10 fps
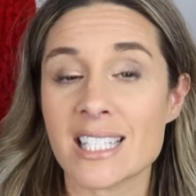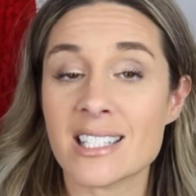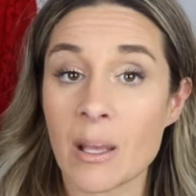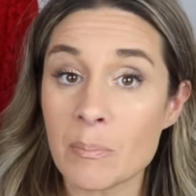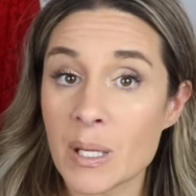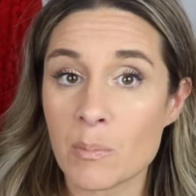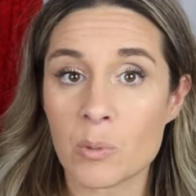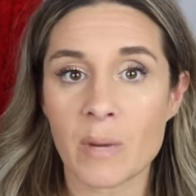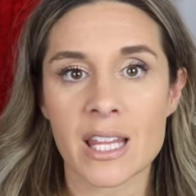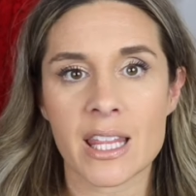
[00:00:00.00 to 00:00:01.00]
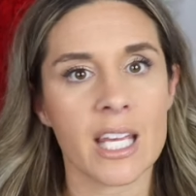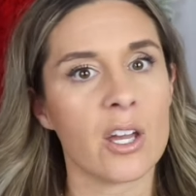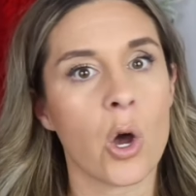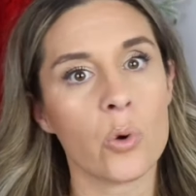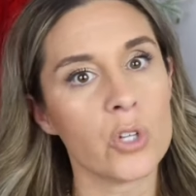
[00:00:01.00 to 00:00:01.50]
Some people might think,
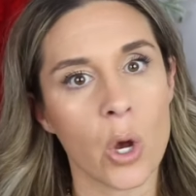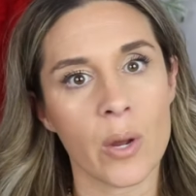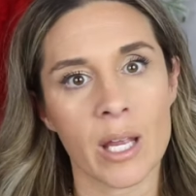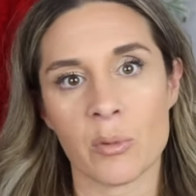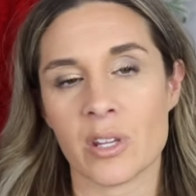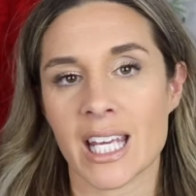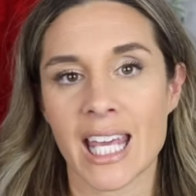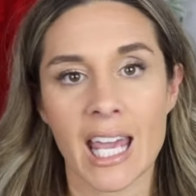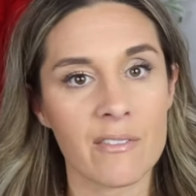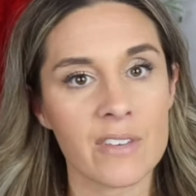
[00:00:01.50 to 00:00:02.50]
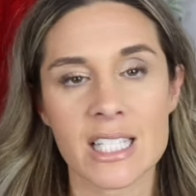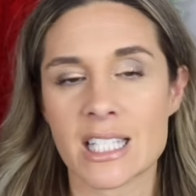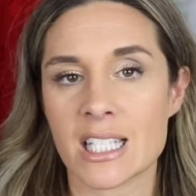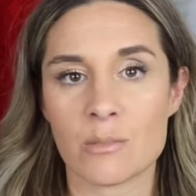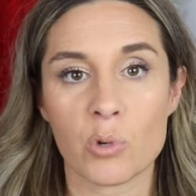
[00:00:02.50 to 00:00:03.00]
oh no, Amber, the canvas
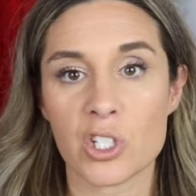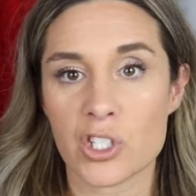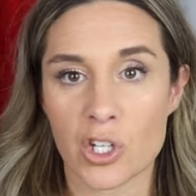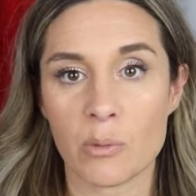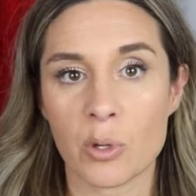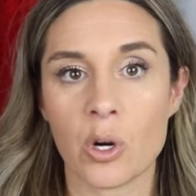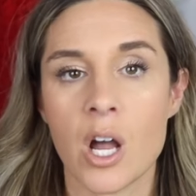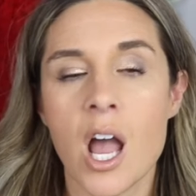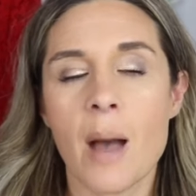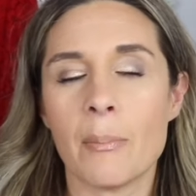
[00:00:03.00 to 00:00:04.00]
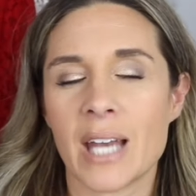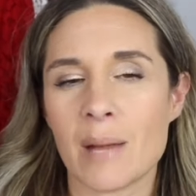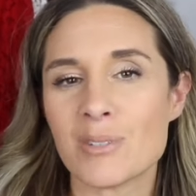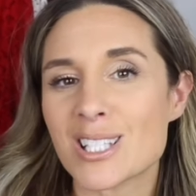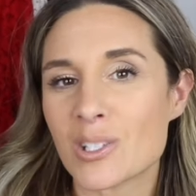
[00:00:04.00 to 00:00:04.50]
is more durable, but
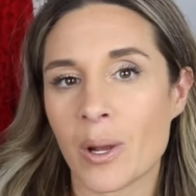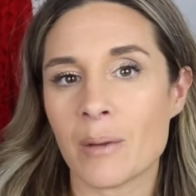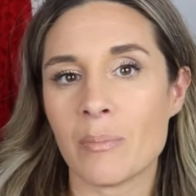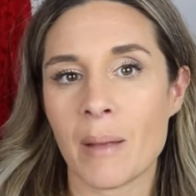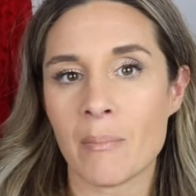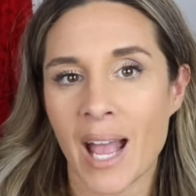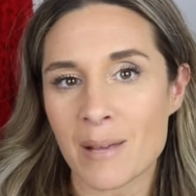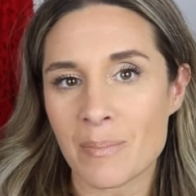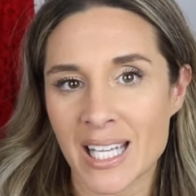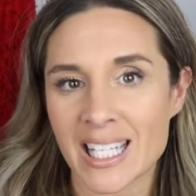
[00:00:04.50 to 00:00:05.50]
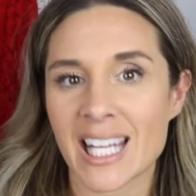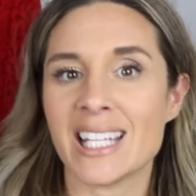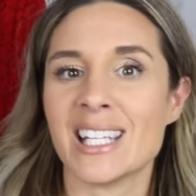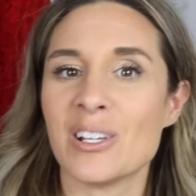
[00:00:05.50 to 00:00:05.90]
I'm just going by my opinion.